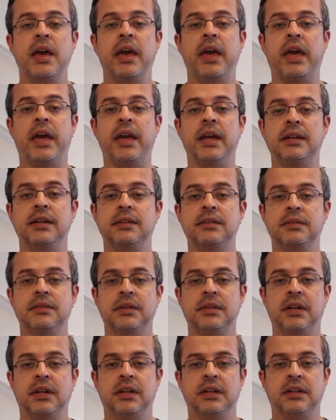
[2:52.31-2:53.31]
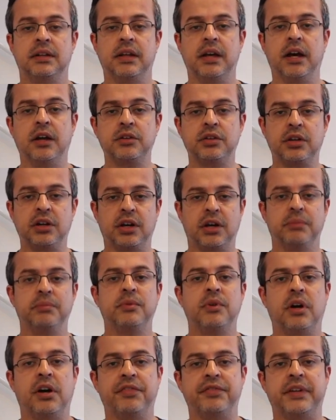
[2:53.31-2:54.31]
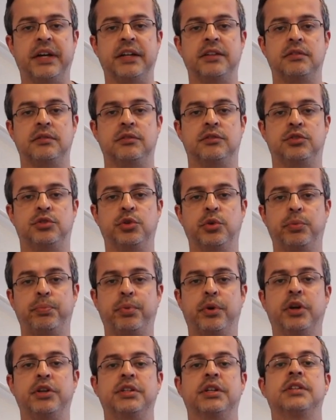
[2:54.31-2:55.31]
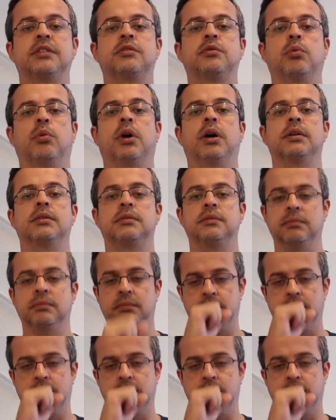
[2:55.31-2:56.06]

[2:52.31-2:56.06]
And the outcome of that 2 projects was,